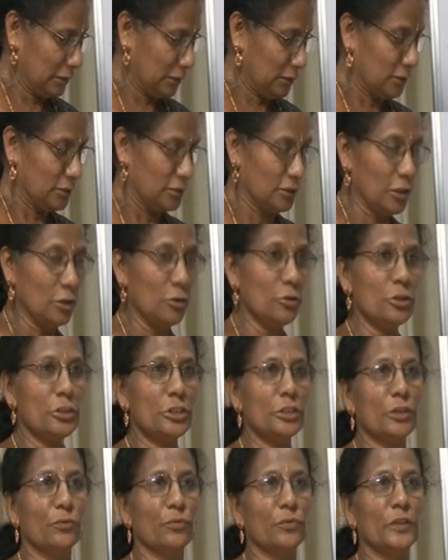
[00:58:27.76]

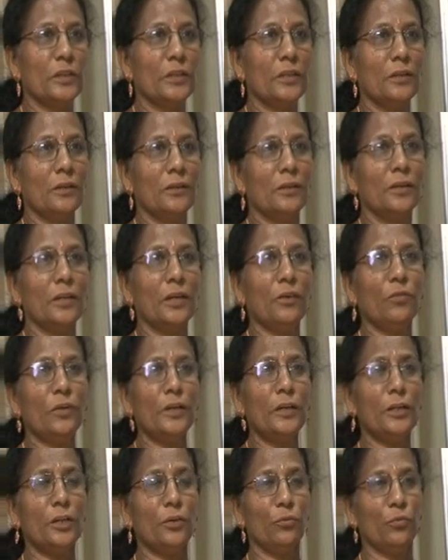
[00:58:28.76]
solution of the
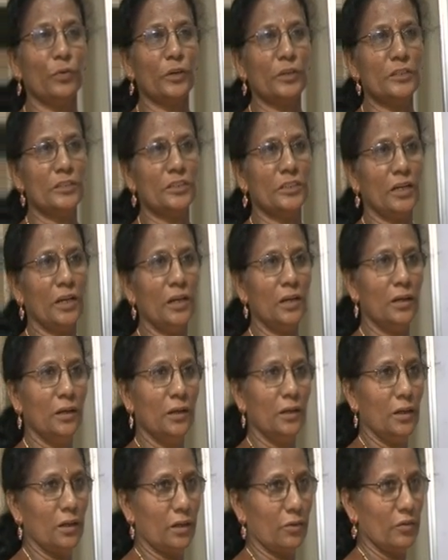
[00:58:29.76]
given differential
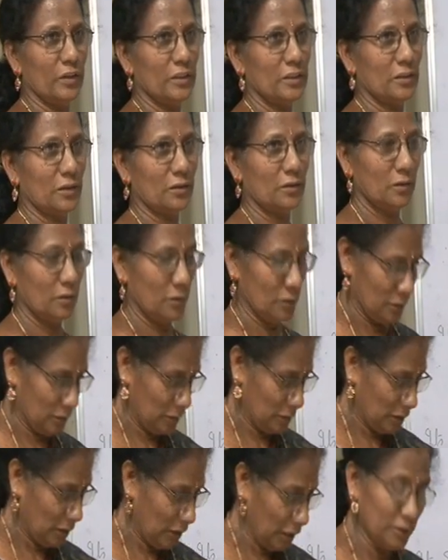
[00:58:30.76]
equation.
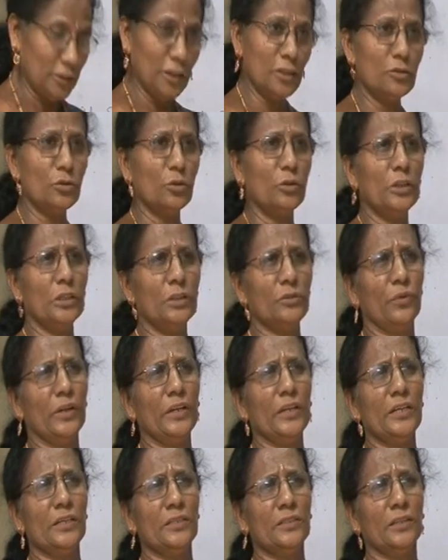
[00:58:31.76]
I think so it is
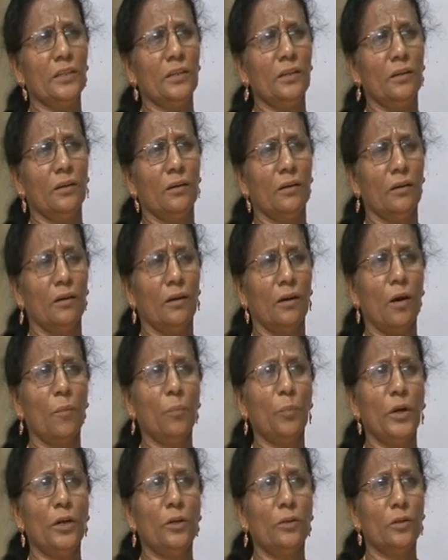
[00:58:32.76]
very easy
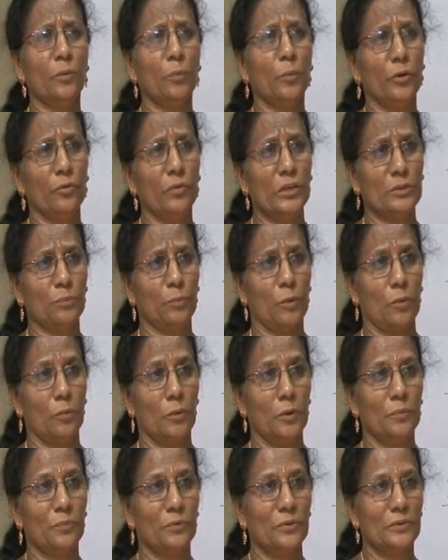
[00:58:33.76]
compared to the previous
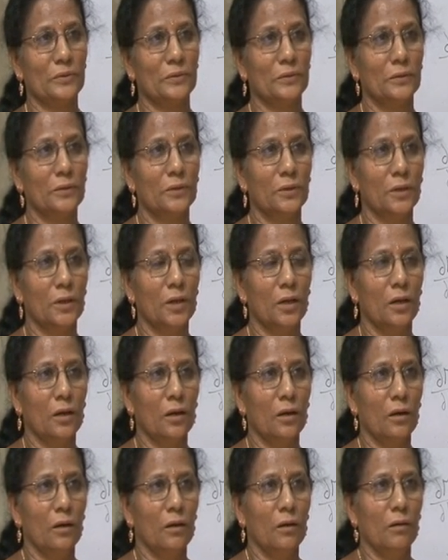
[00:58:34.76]
problems,
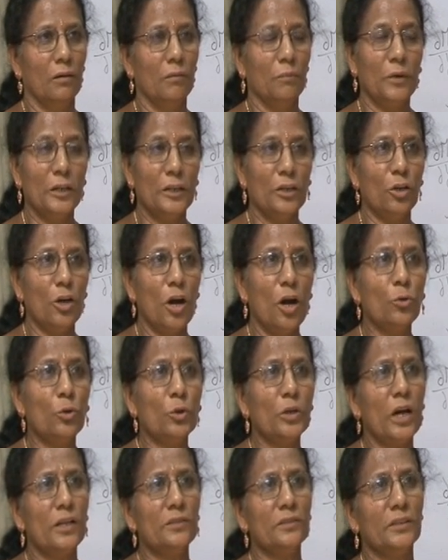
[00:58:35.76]
but you have to
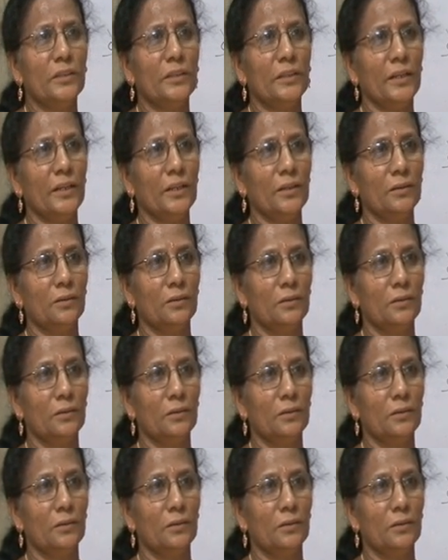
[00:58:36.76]
concentrate